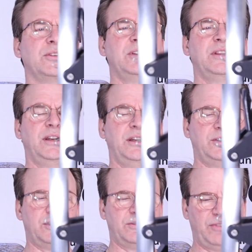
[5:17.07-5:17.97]
see that it
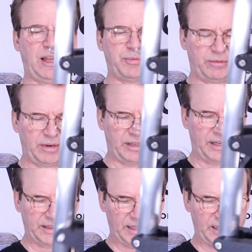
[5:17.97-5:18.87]
just flops around
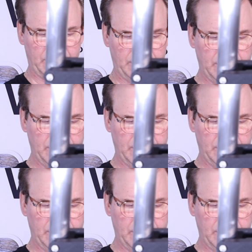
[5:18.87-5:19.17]
like that.